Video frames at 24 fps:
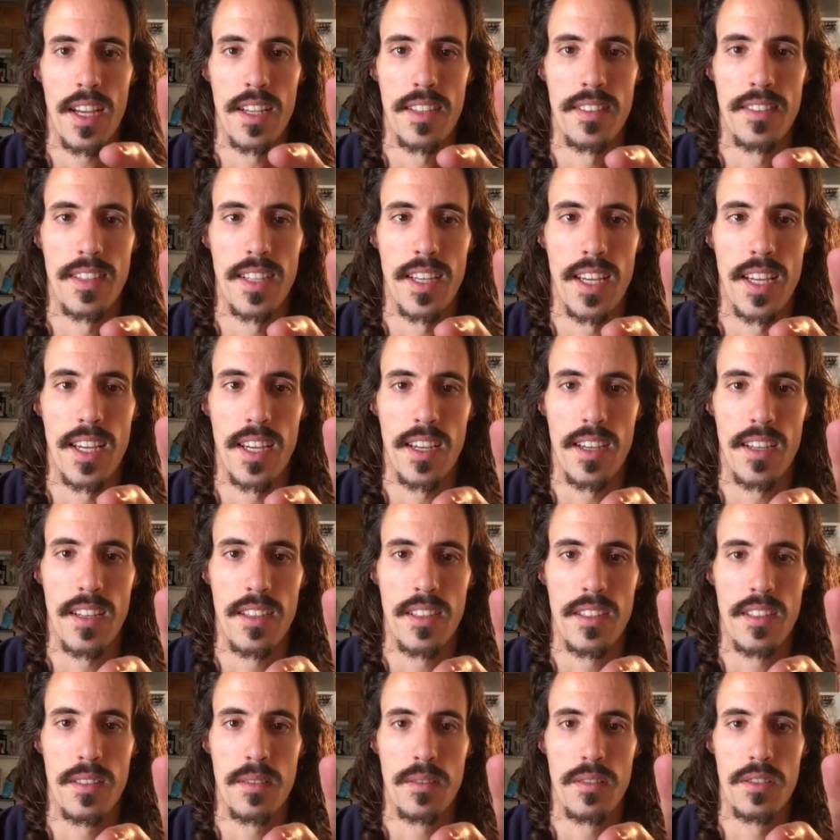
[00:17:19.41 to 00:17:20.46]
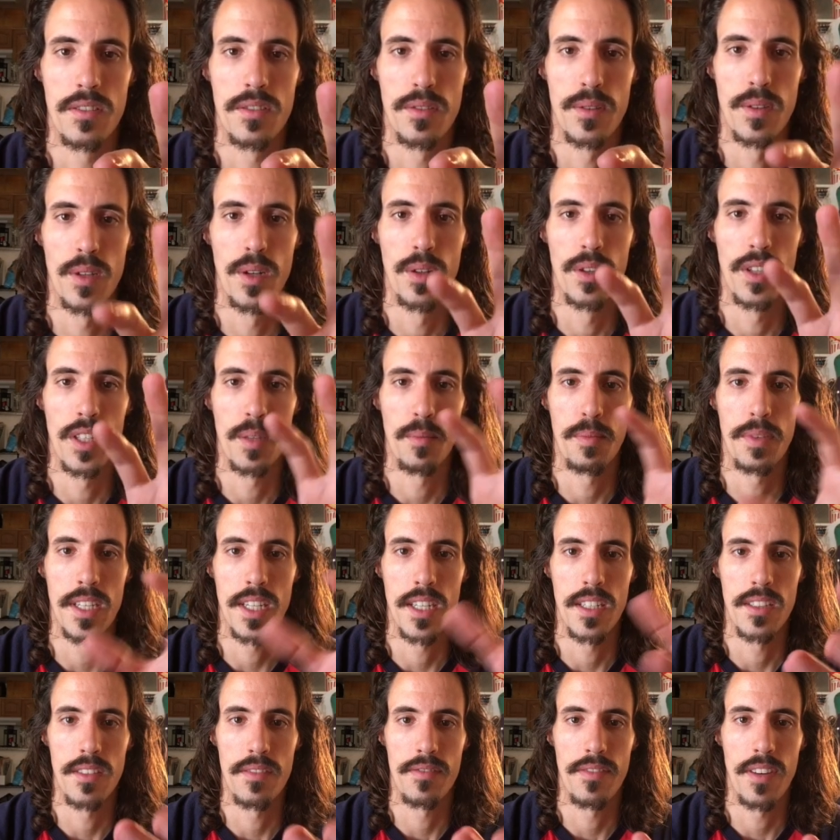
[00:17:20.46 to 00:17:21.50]
as they slowly
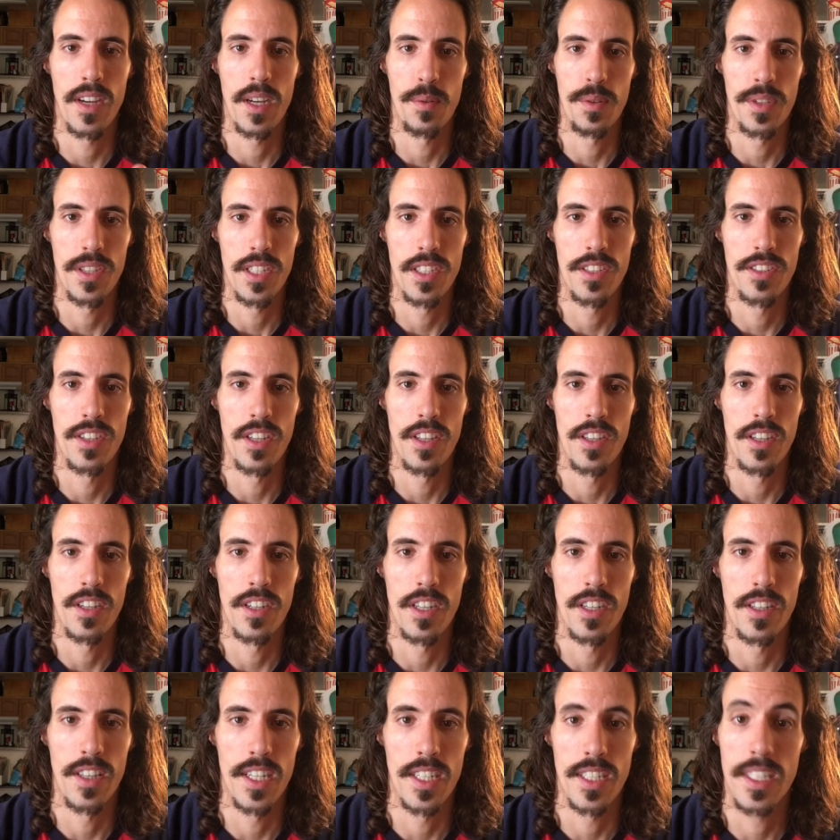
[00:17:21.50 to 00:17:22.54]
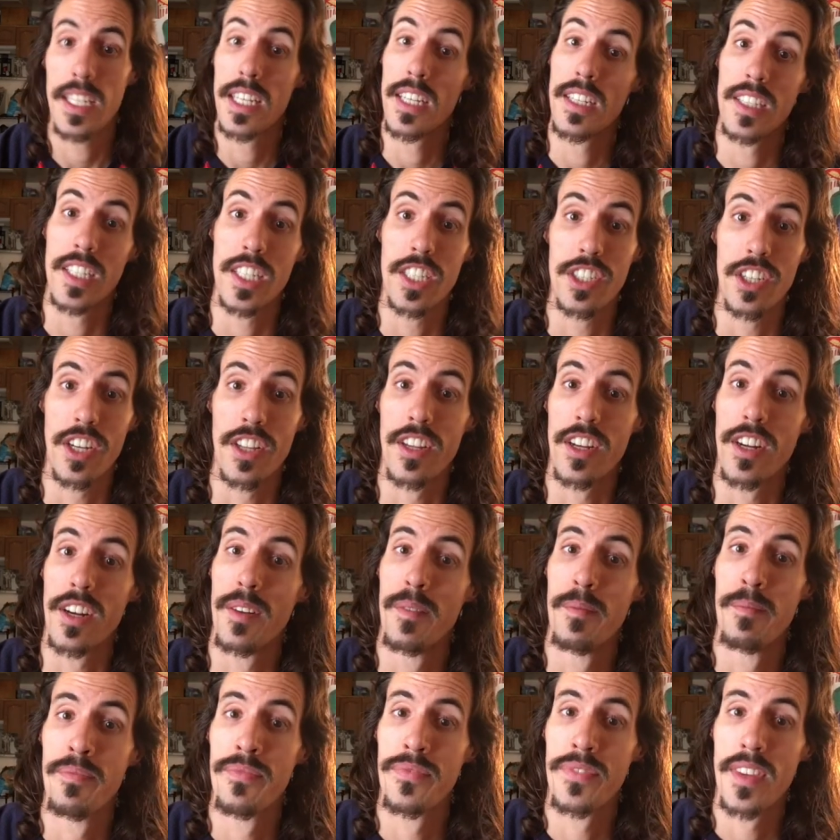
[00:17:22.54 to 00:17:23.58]
begin to fight with each other and then kill each other.
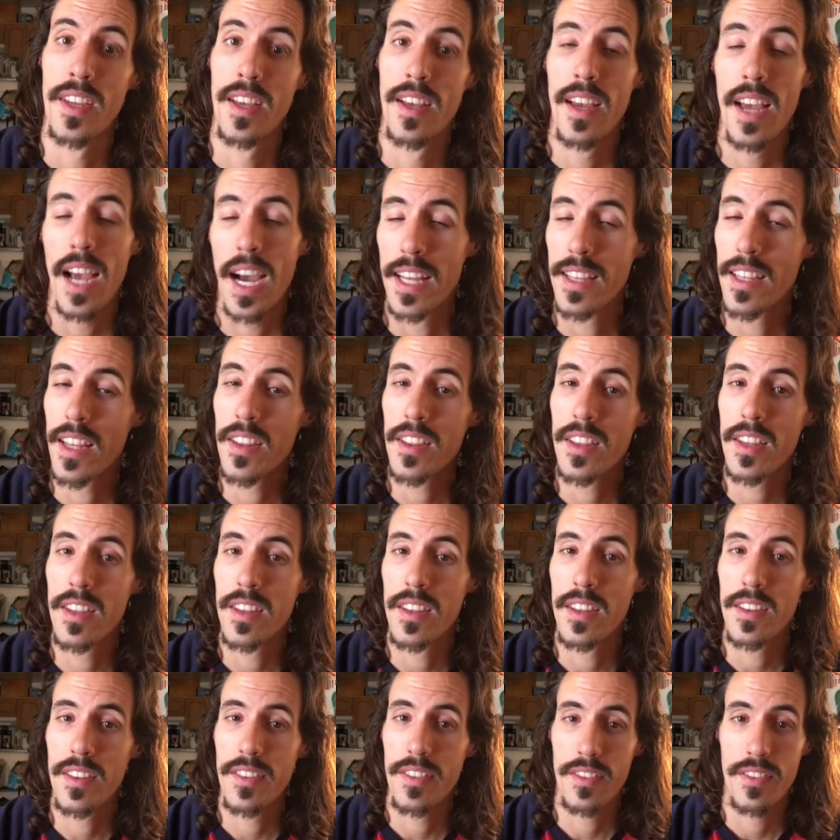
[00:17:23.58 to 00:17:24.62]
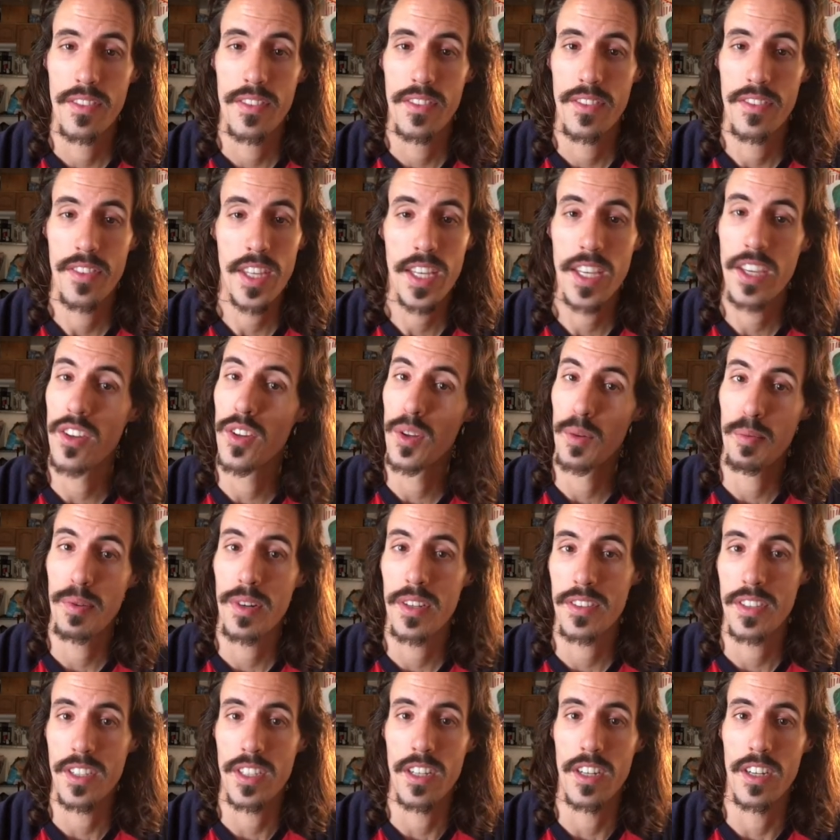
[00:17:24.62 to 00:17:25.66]
And then they kill the
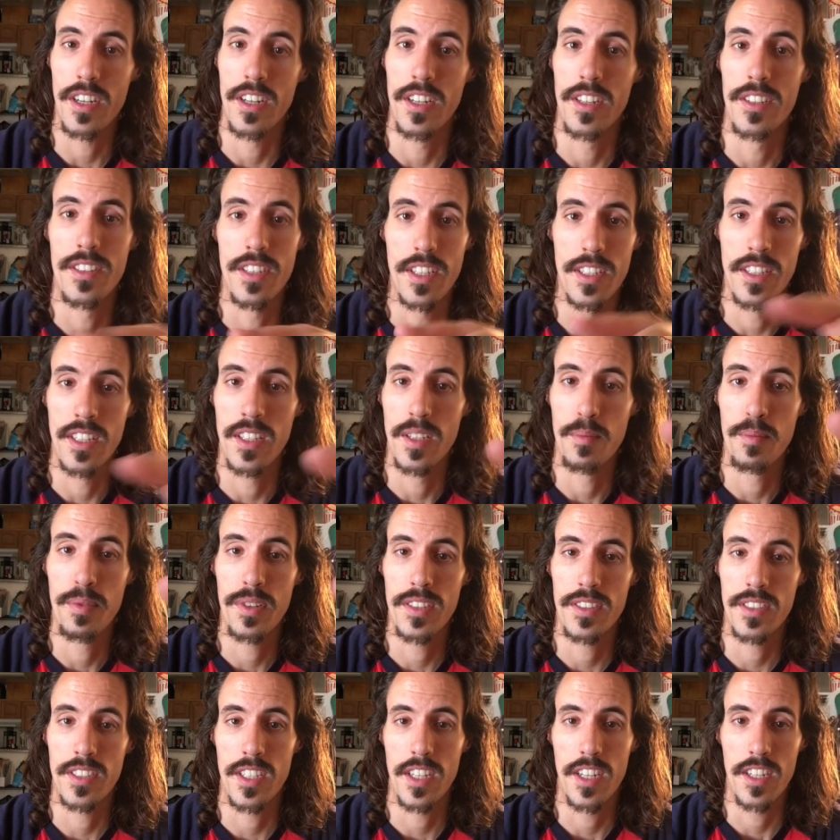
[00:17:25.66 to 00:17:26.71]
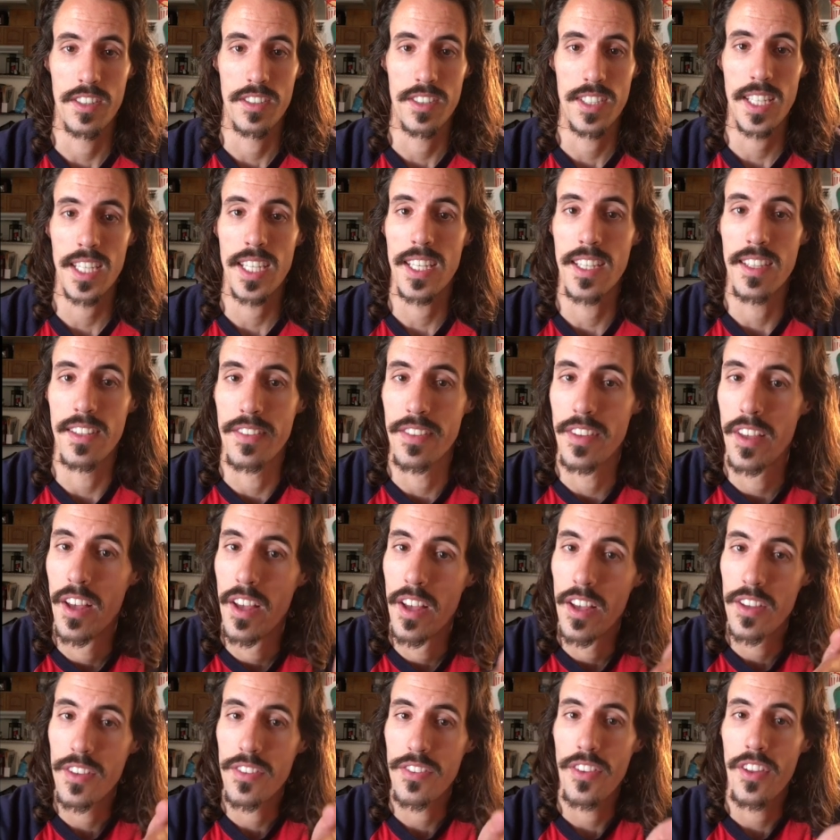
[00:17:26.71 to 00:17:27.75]
prison guards, and then the prison guards' keys
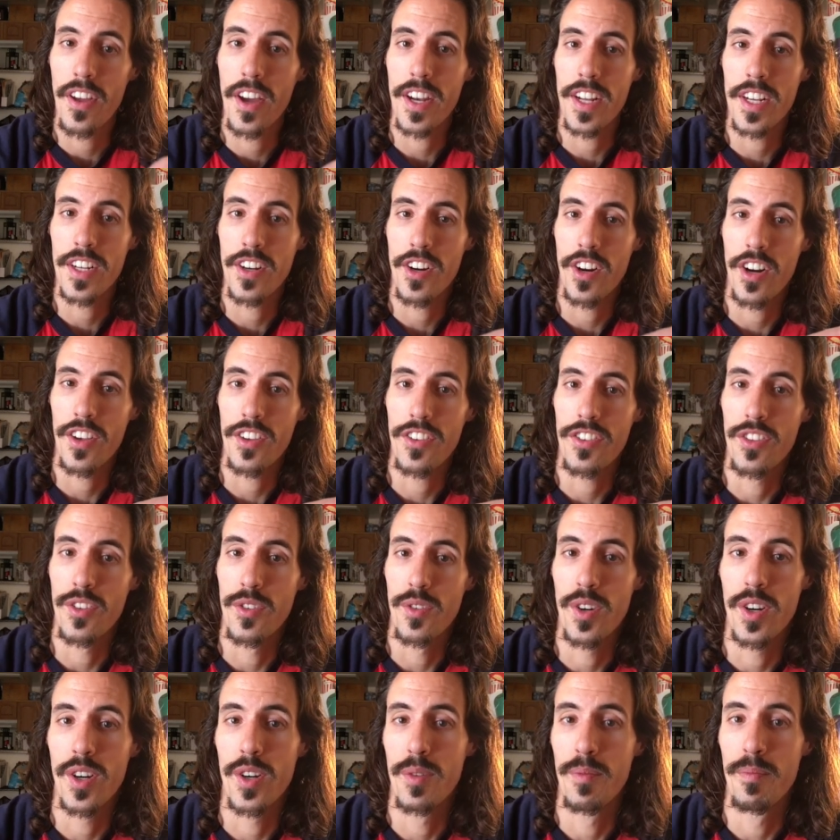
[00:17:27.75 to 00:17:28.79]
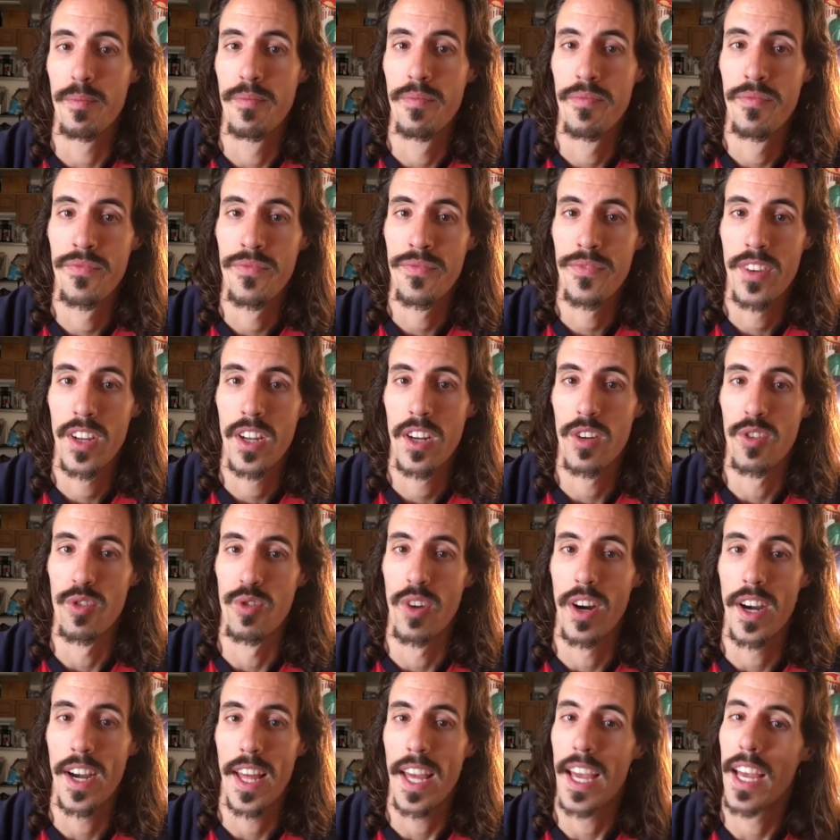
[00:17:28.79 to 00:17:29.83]
slide across the room
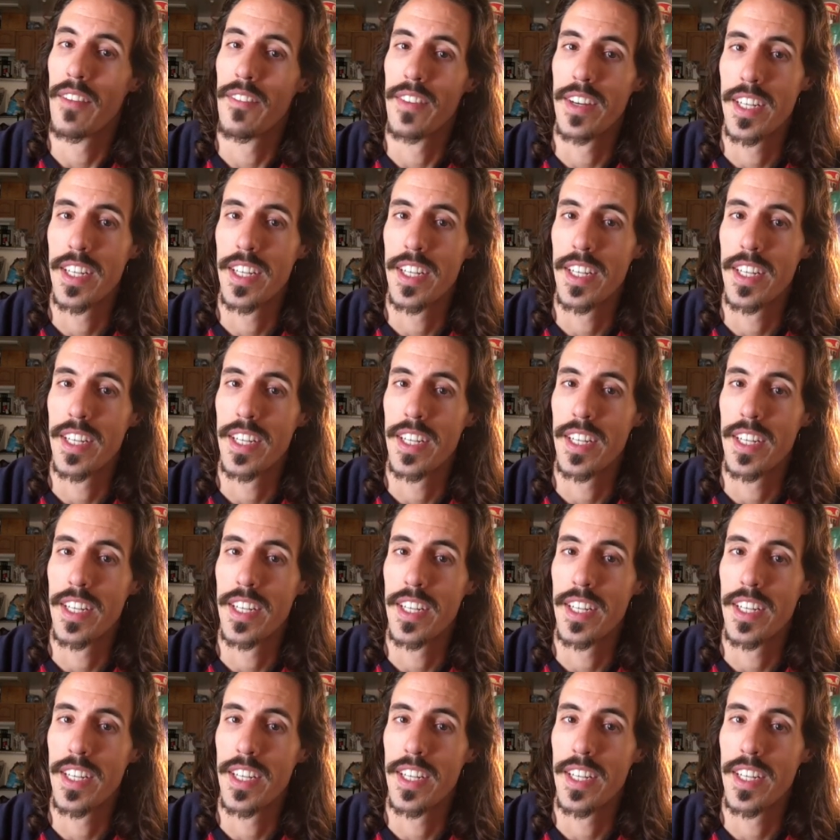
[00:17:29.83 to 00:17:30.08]
right at